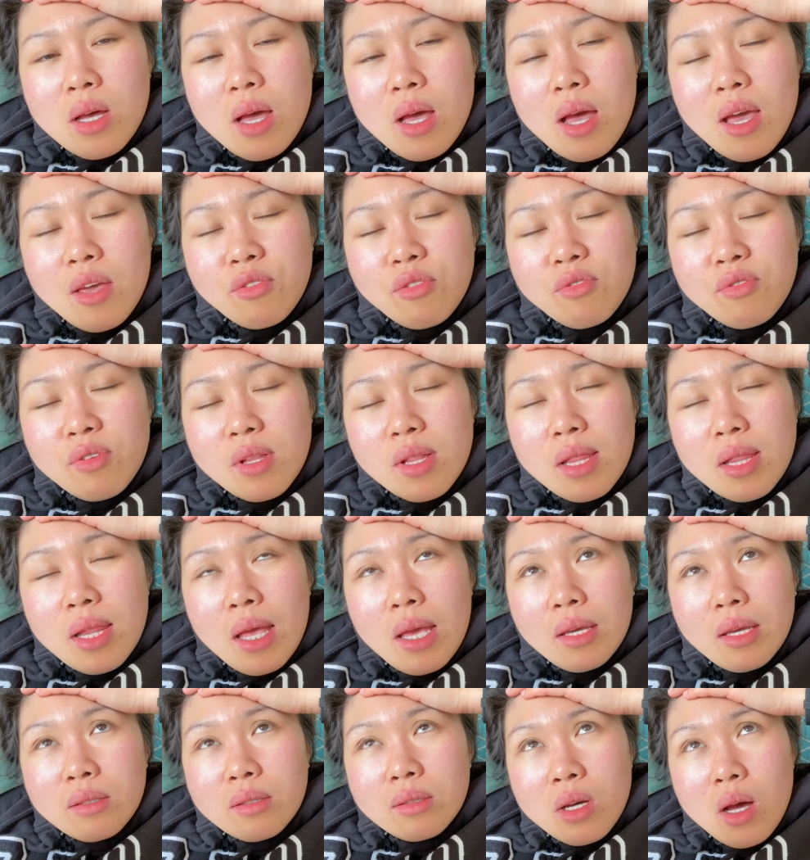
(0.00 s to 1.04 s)
Uh, I feel
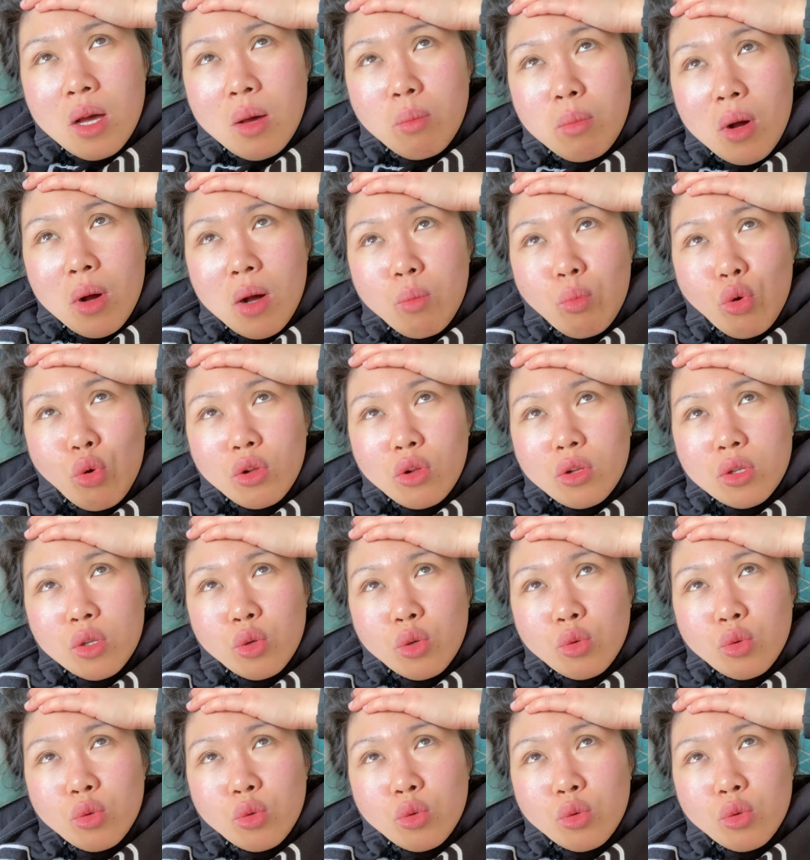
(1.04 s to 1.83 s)
like a bubble.